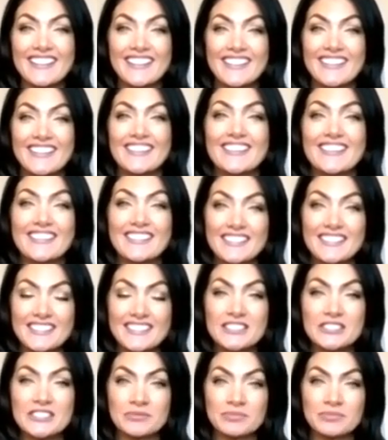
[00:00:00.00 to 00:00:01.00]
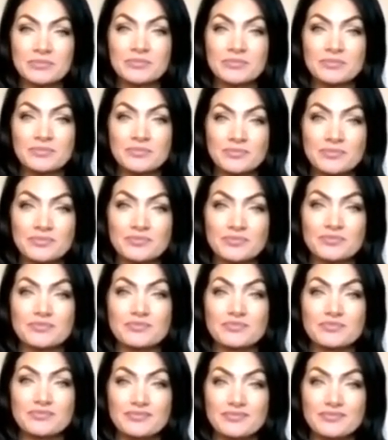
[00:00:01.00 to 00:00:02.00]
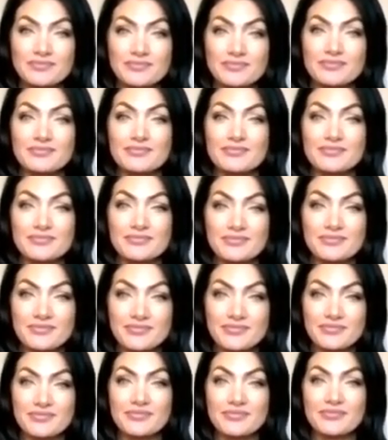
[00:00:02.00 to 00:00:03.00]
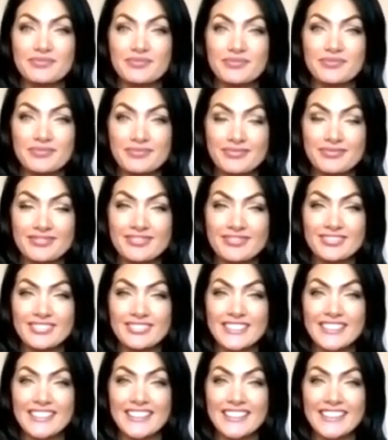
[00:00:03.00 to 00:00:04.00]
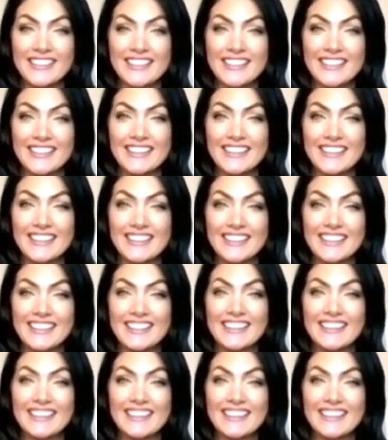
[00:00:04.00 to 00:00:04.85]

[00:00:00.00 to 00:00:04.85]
No words are spoken by the person on screen.